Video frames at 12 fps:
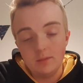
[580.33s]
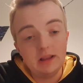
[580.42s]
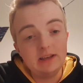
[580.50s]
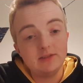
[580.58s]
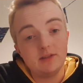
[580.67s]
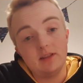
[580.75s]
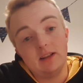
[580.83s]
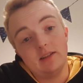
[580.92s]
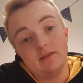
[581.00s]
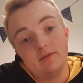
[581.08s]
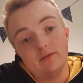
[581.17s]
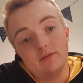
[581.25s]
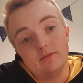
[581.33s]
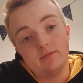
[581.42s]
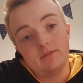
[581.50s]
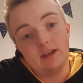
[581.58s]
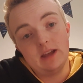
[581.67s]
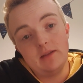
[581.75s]
please don't let
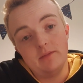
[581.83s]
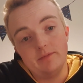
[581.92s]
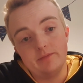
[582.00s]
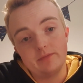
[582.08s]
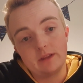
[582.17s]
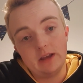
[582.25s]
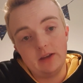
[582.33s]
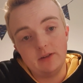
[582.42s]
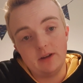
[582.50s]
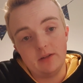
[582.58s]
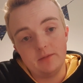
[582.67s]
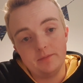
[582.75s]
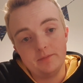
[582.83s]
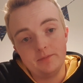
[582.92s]
him get you down.